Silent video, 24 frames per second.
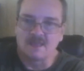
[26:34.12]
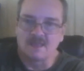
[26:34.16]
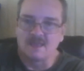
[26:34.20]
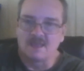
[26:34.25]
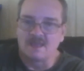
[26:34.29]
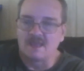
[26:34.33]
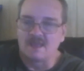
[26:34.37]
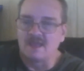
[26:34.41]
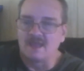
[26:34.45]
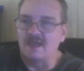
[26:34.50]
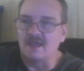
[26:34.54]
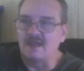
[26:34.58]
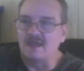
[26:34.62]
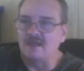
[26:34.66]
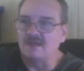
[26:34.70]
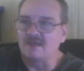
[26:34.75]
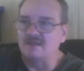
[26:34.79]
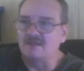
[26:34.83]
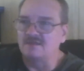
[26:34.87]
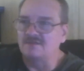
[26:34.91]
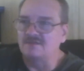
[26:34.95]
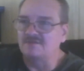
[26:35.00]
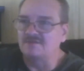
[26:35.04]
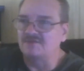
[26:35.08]

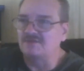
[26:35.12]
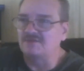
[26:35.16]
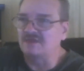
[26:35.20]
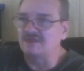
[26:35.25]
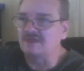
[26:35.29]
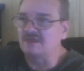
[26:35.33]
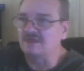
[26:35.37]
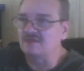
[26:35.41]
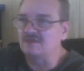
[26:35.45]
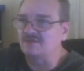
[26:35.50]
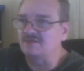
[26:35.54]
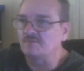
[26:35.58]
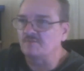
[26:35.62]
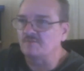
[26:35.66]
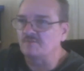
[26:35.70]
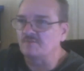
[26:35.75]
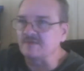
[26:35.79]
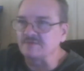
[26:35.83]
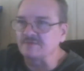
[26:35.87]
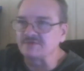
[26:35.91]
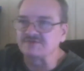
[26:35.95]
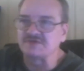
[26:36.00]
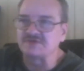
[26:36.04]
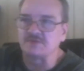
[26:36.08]
And then the
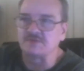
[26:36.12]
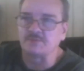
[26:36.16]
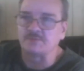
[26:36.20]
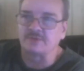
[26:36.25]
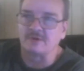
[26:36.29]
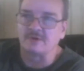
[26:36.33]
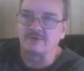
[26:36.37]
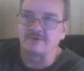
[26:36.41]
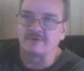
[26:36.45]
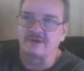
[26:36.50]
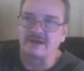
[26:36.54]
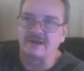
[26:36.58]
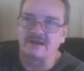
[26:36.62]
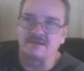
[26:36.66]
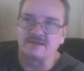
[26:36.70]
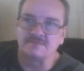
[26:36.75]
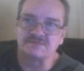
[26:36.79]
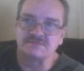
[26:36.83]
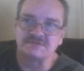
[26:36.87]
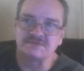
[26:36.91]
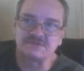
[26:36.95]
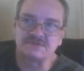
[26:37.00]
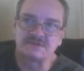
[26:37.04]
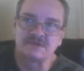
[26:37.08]
membership
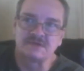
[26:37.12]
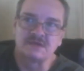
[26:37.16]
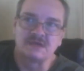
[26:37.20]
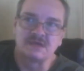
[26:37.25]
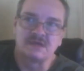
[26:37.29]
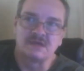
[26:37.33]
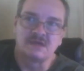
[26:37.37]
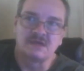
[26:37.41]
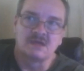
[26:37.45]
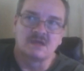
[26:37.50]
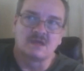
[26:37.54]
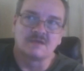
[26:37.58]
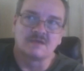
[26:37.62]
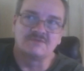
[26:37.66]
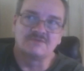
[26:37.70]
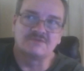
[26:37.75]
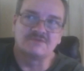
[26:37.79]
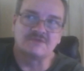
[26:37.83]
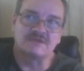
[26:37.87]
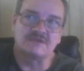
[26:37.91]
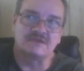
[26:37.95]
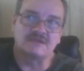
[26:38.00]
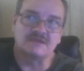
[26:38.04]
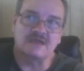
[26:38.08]
programs,
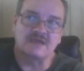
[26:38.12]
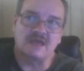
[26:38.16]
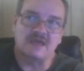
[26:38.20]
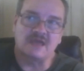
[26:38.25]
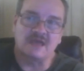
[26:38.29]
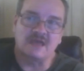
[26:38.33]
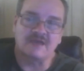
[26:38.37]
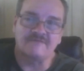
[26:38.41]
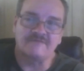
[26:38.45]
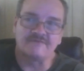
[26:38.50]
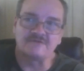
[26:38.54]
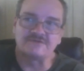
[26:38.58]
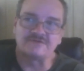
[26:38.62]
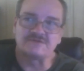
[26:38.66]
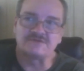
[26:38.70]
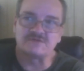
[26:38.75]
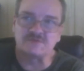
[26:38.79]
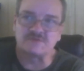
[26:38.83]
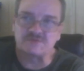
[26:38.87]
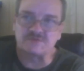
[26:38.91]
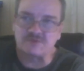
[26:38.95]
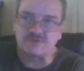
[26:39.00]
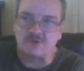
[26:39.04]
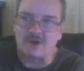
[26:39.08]
the average
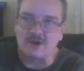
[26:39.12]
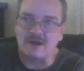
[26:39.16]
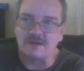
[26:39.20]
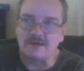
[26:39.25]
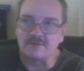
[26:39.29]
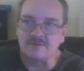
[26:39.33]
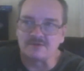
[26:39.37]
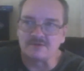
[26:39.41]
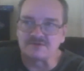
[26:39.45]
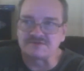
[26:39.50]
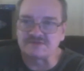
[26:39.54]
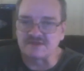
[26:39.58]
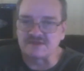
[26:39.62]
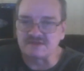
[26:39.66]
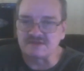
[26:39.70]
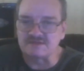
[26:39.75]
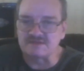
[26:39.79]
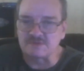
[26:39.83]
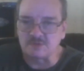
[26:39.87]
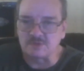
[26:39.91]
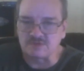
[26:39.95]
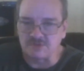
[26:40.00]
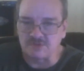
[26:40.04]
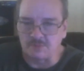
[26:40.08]
subscriber stays
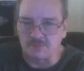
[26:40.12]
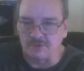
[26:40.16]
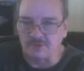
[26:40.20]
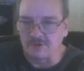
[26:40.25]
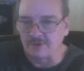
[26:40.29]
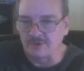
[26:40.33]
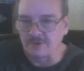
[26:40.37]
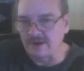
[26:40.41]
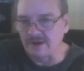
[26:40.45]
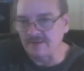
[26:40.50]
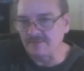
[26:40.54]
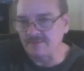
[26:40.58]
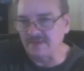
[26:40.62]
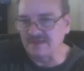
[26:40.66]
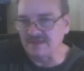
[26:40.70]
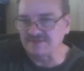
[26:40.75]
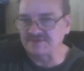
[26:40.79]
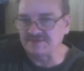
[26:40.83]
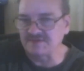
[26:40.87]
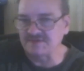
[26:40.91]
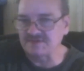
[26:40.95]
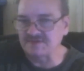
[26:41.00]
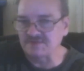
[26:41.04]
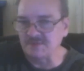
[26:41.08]
with the program about
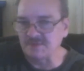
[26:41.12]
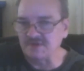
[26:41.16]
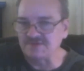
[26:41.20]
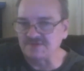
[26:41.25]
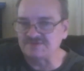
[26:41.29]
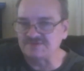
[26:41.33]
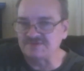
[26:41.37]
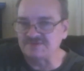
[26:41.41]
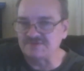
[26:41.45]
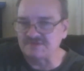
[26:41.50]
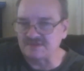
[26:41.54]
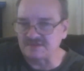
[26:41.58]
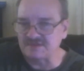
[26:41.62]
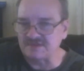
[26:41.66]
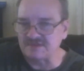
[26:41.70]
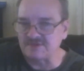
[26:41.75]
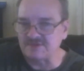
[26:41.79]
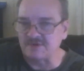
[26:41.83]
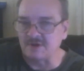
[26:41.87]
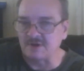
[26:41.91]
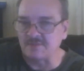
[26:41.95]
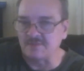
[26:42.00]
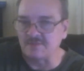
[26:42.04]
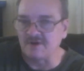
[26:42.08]
6 months, and then they
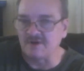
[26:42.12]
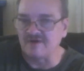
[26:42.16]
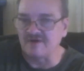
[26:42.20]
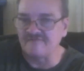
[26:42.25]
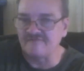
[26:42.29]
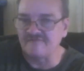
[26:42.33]
drop off.